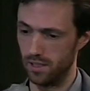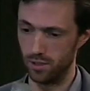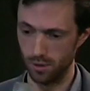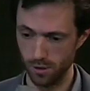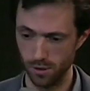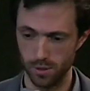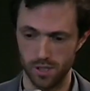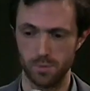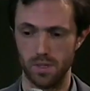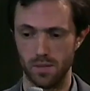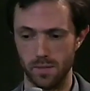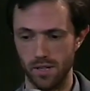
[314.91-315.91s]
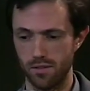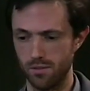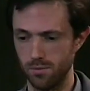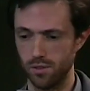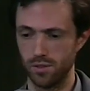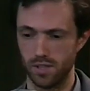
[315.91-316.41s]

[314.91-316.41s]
a door, which could be the bathroom door.